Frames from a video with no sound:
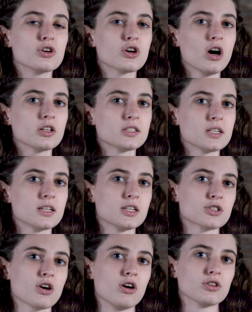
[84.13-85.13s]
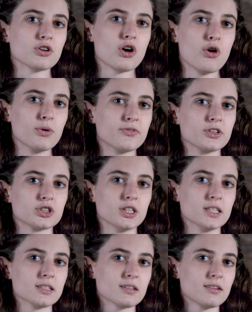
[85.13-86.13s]
the constant is called a
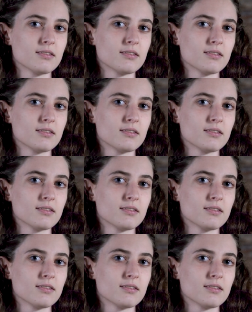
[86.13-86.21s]
coefficient.